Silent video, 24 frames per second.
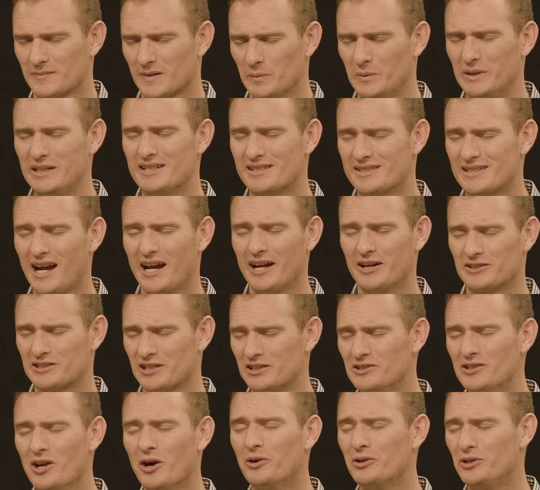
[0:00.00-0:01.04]
We desire to
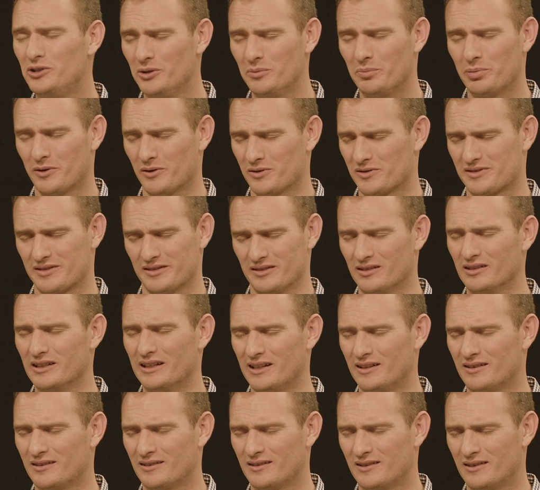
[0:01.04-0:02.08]
know you personally.